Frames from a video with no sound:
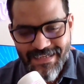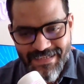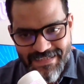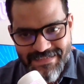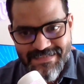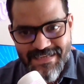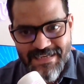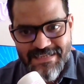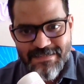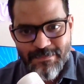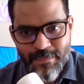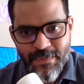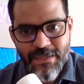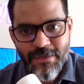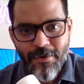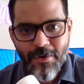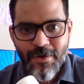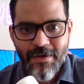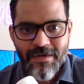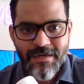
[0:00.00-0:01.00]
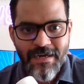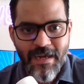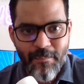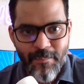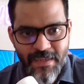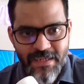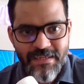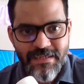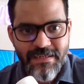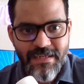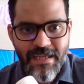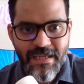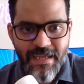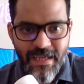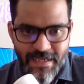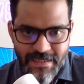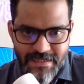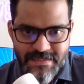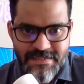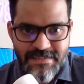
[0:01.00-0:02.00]
criticize me or comment
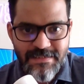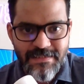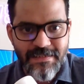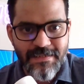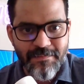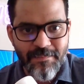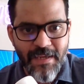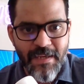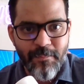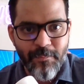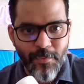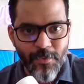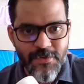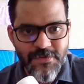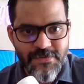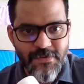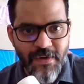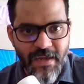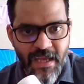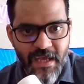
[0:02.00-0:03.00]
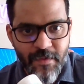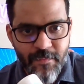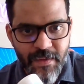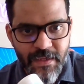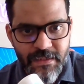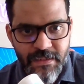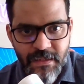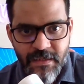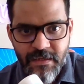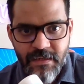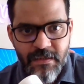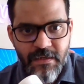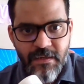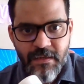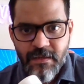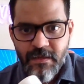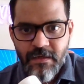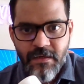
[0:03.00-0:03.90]
against my post on Ayurveda